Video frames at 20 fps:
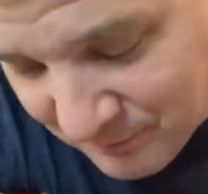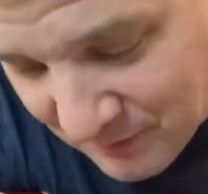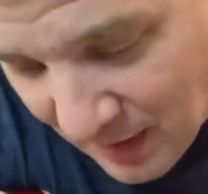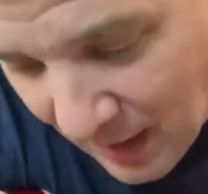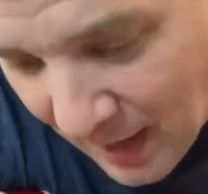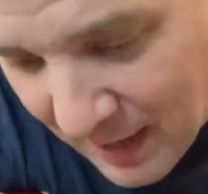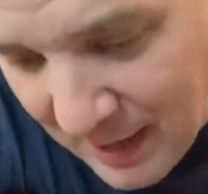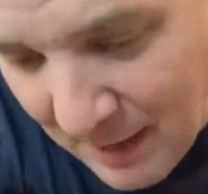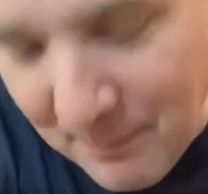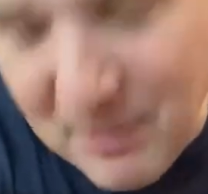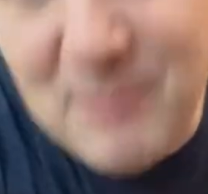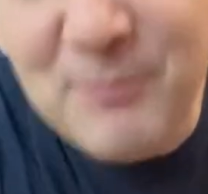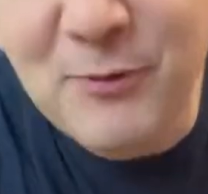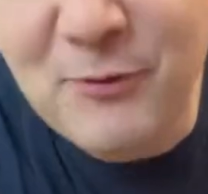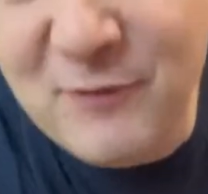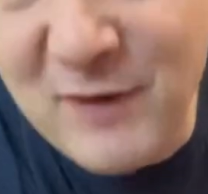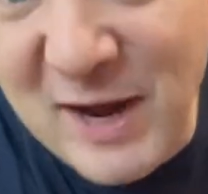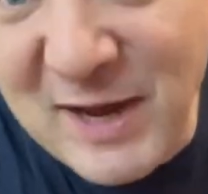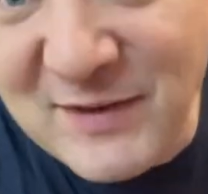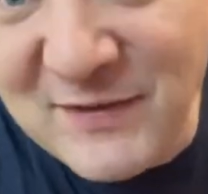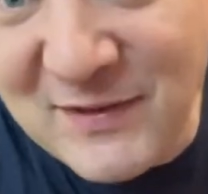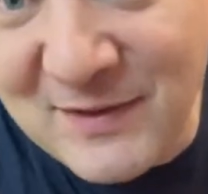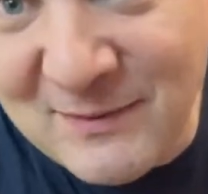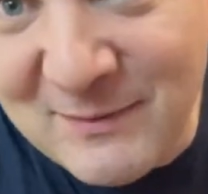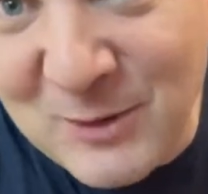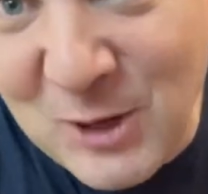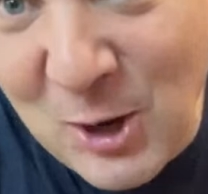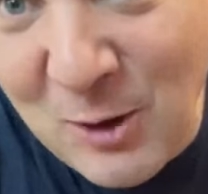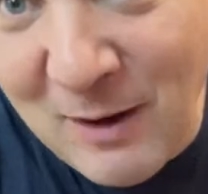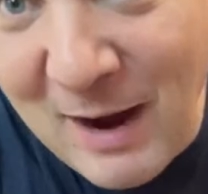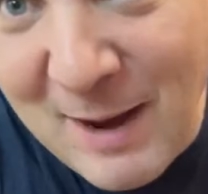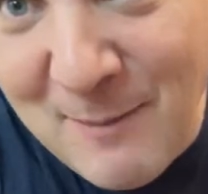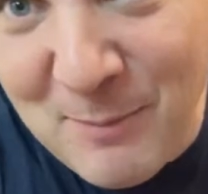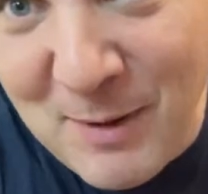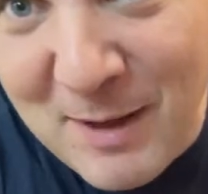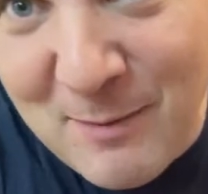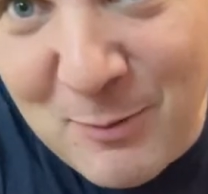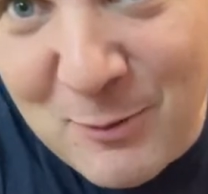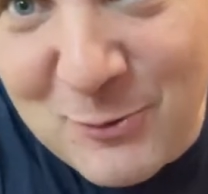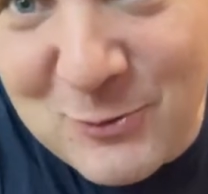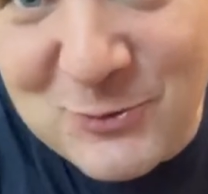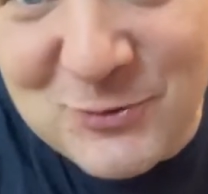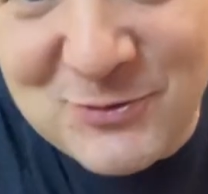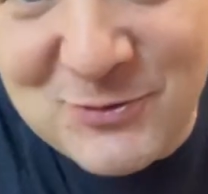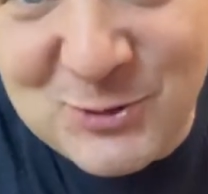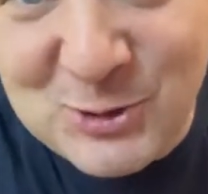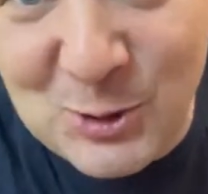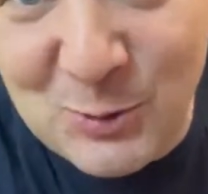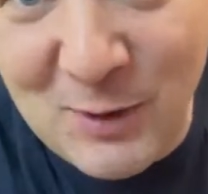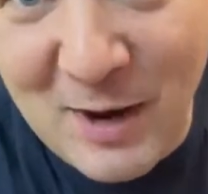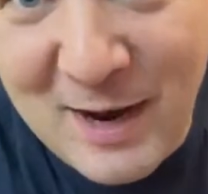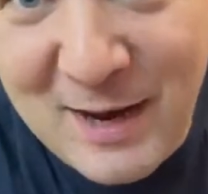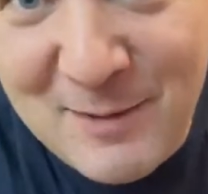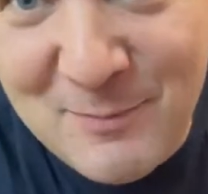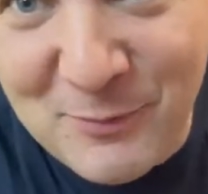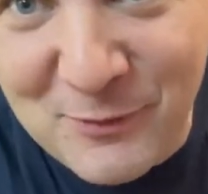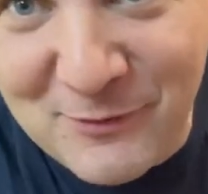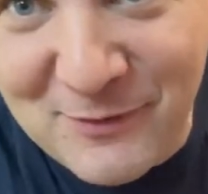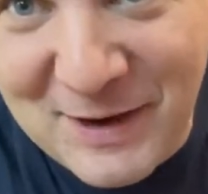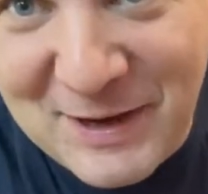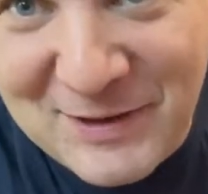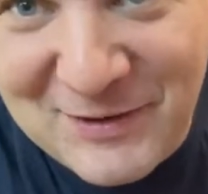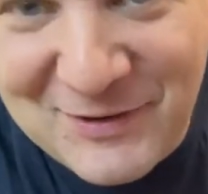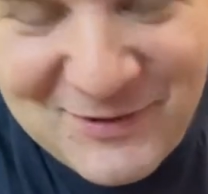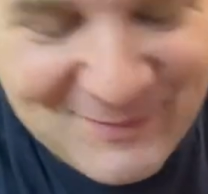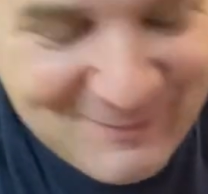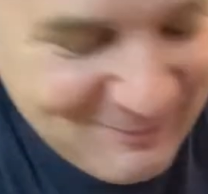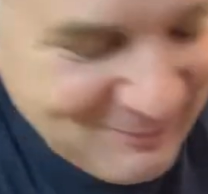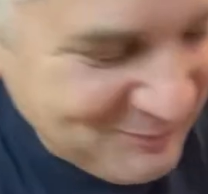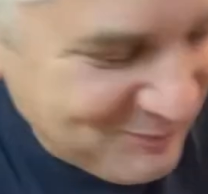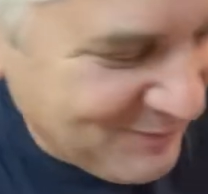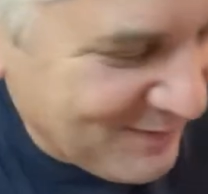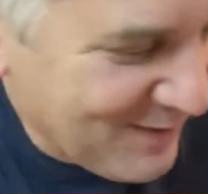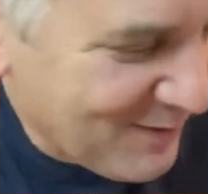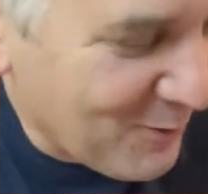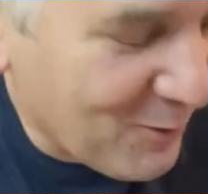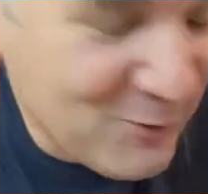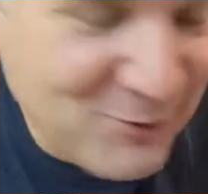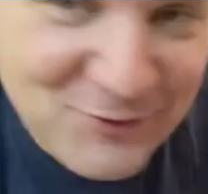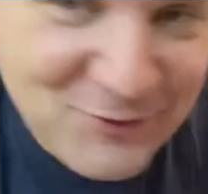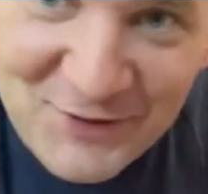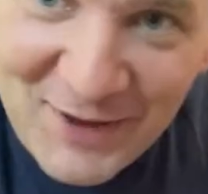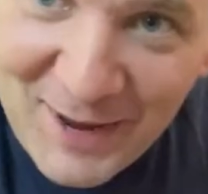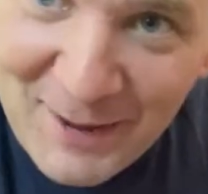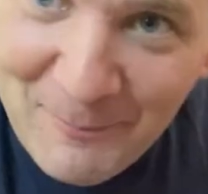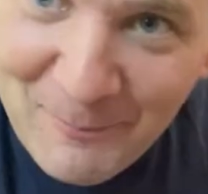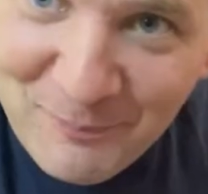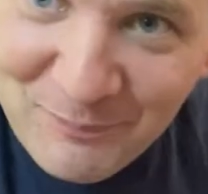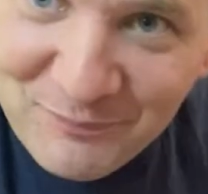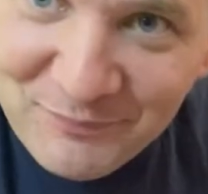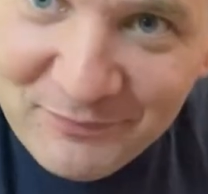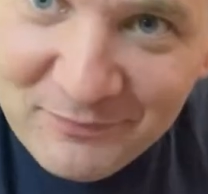I am improvising. I play blues, so I improvise all the time.